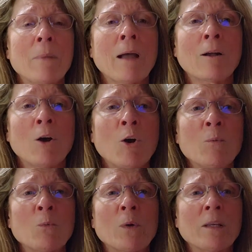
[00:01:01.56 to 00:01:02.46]
back
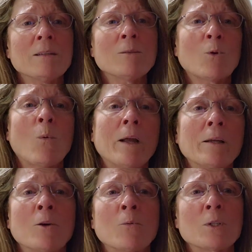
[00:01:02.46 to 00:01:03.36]
home and we didn't
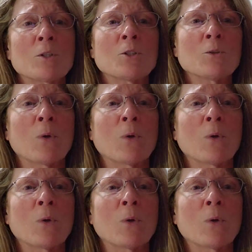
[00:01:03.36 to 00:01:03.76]
quite know what to do